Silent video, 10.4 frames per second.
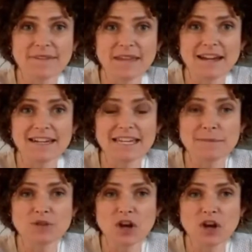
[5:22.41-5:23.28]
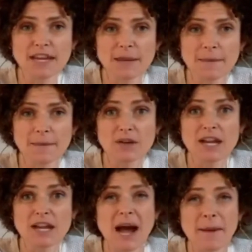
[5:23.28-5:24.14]
I'm going to keep talking about,
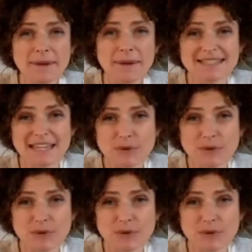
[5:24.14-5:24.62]
I'm going to say